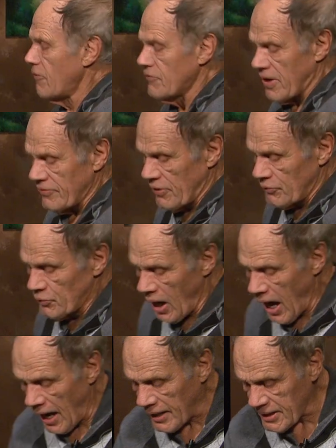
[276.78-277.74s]
over on the
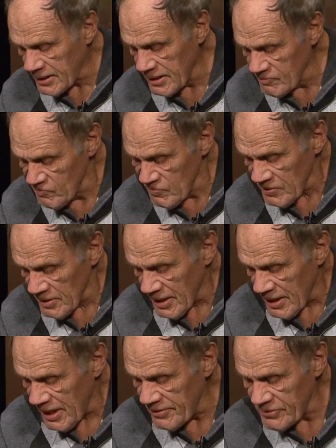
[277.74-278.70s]
rock.
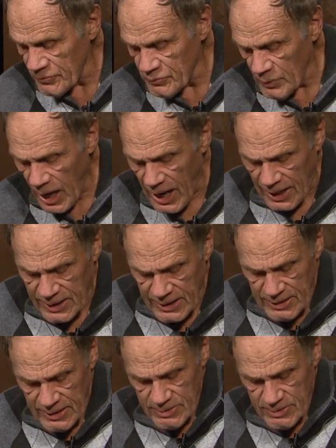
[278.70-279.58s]
And the rock